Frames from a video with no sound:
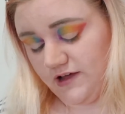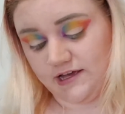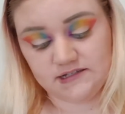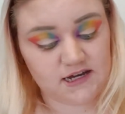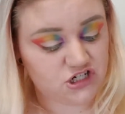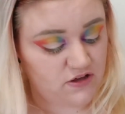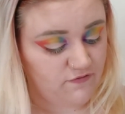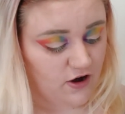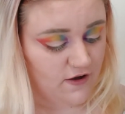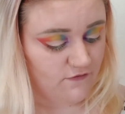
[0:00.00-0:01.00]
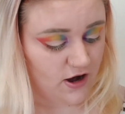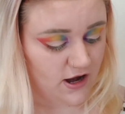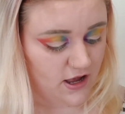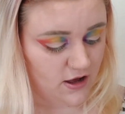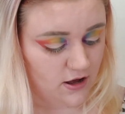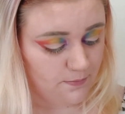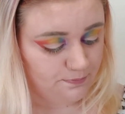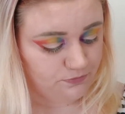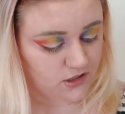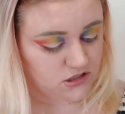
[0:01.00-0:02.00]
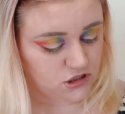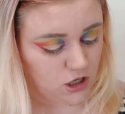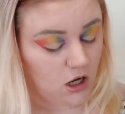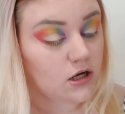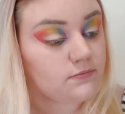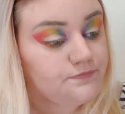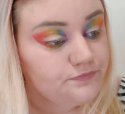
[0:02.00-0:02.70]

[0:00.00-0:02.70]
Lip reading: flag is actually very, very dark.